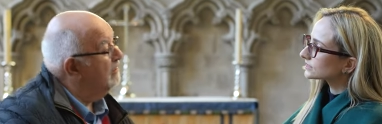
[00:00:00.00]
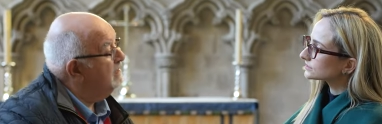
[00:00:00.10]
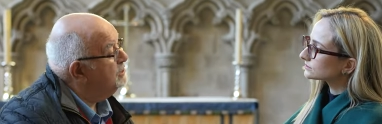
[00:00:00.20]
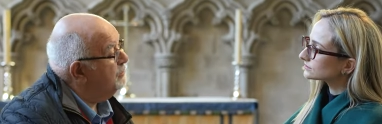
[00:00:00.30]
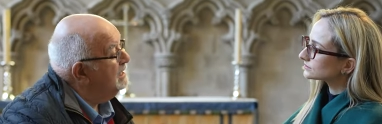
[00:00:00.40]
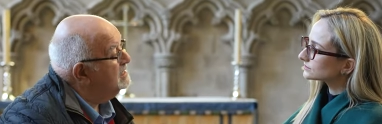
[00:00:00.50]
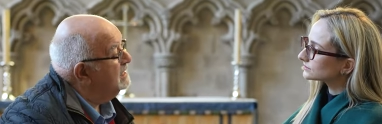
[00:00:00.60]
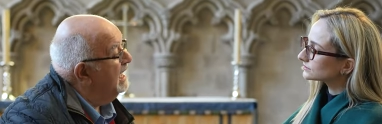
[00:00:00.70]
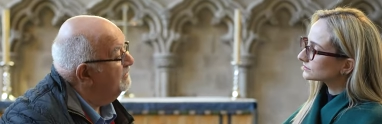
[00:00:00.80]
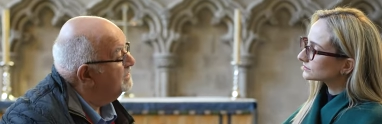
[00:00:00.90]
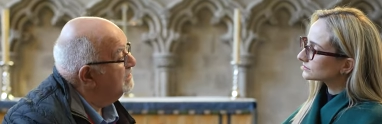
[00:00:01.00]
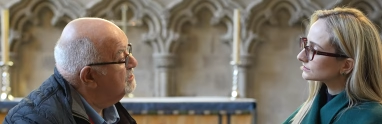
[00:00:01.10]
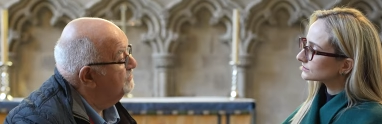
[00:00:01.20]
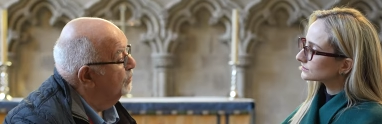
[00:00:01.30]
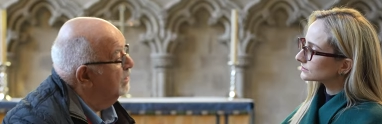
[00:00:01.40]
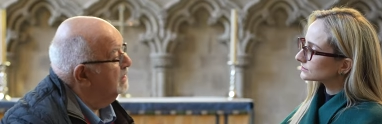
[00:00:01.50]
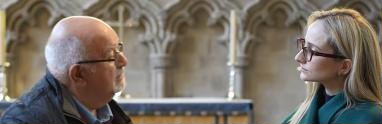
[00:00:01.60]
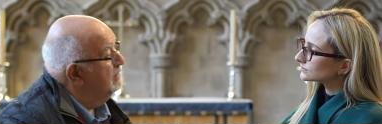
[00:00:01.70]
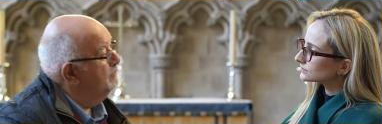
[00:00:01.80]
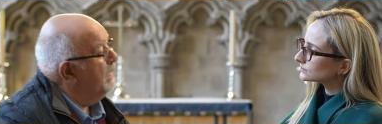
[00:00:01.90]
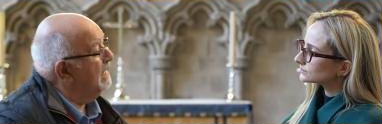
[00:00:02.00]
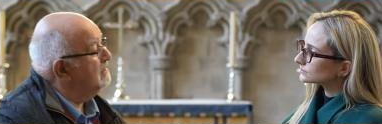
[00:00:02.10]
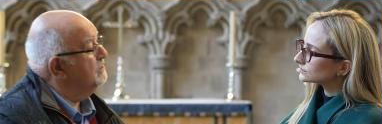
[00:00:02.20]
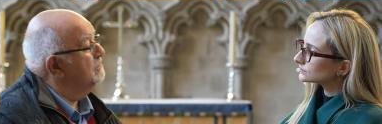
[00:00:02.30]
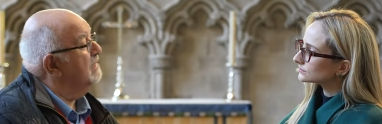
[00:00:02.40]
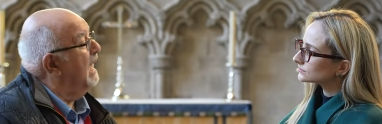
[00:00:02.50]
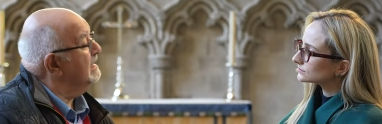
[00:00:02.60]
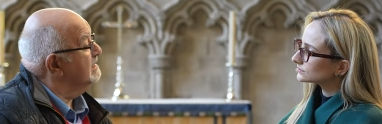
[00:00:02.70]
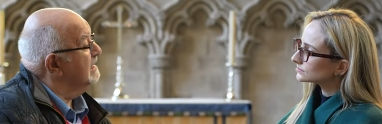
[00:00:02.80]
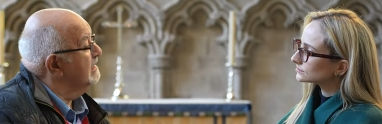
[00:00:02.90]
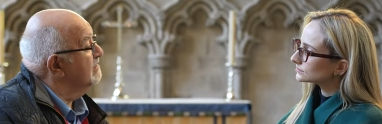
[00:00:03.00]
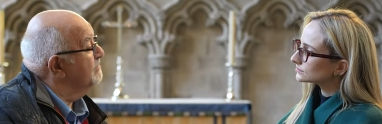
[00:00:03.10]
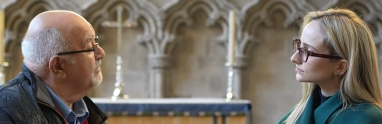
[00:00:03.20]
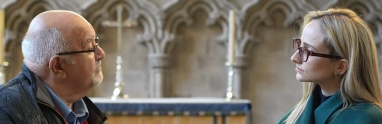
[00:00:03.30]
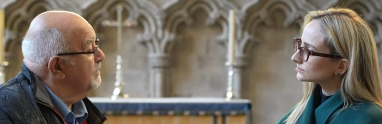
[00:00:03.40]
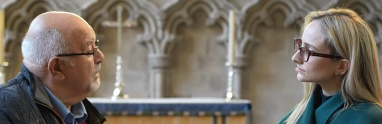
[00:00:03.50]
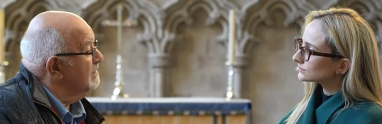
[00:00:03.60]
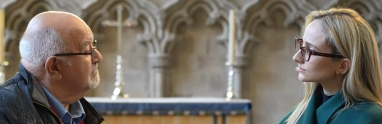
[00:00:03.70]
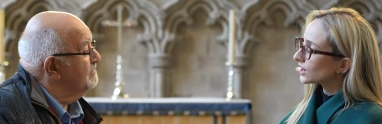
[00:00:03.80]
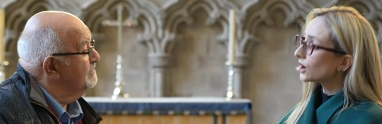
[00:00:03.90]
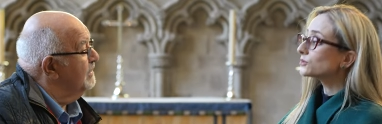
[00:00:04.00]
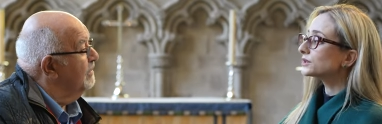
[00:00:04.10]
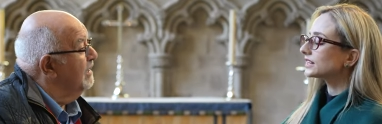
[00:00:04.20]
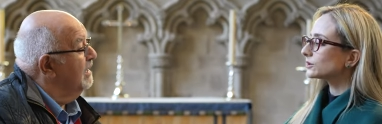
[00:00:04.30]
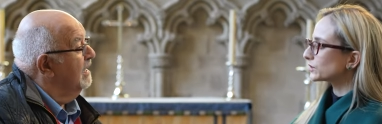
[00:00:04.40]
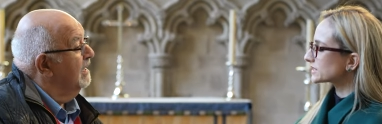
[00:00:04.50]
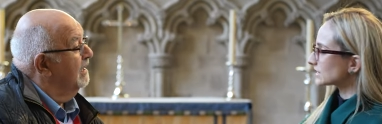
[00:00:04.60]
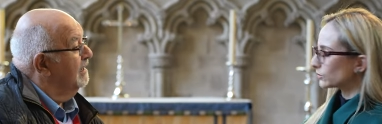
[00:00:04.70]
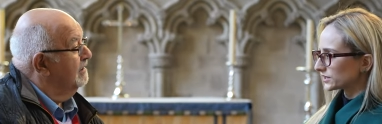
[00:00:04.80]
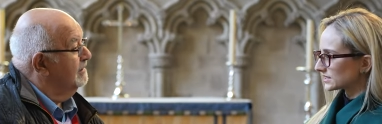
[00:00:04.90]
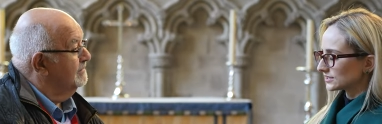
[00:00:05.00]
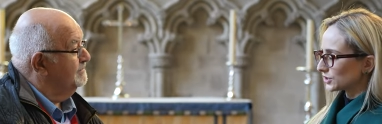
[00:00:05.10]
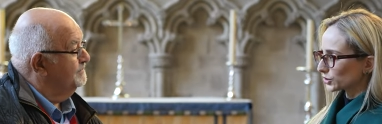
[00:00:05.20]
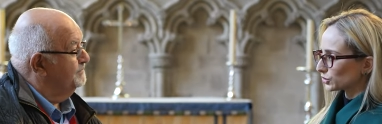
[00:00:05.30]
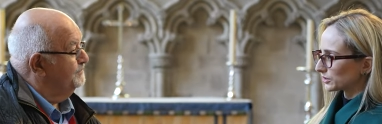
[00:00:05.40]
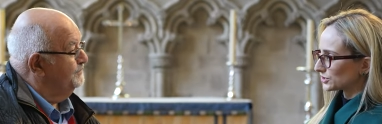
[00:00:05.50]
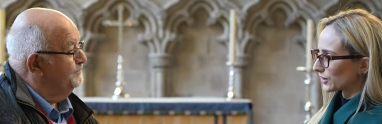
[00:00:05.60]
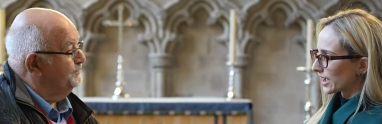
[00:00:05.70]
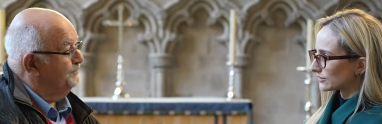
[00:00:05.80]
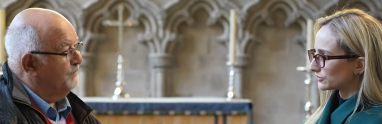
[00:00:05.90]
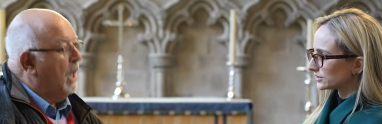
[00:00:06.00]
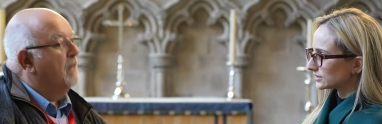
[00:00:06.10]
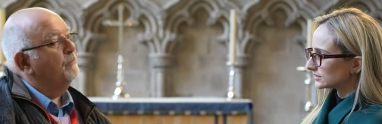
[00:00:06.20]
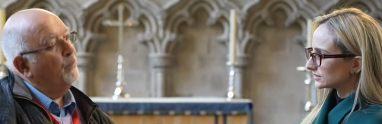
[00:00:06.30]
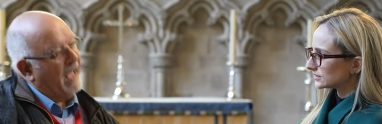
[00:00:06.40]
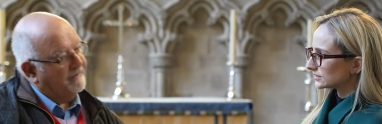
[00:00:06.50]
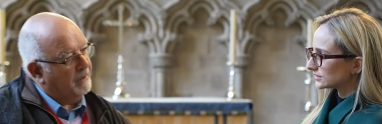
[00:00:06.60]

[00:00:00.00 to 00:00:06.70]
Speaker 1: only trace the evidence for it back to 1851.
Speaker 2: Oh, really? What's the document you have?
Speaker 1: We have